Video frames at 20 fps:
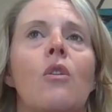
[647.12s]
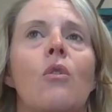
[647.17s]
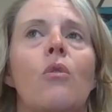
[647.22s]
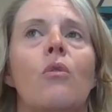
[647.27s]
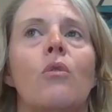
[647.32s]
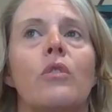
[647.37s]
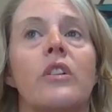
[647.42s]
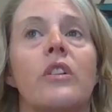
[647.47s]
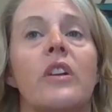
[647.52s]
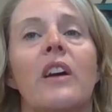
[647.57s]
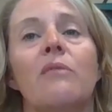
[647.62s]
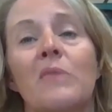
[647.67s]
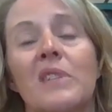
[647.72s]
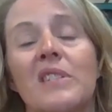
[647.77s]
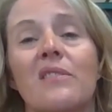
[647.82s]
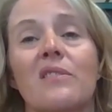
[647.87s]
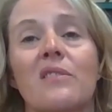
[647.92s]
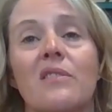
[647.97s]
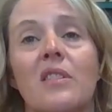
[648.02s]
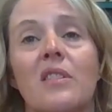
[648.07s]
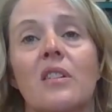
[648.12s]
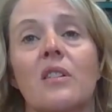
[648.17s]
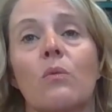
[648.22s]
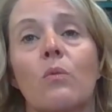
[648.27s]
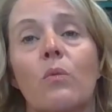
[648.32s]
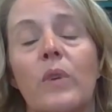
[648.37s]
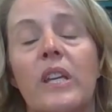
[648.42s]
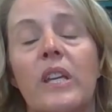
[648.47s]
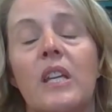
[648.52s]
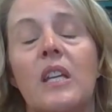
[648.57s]
Or you have muscles that are
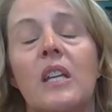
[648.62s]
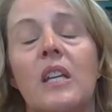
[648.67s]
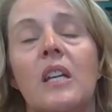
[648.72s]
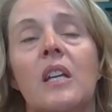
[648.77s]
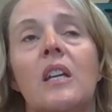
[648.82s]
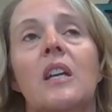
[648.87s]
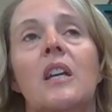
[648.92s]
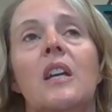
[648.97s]
weak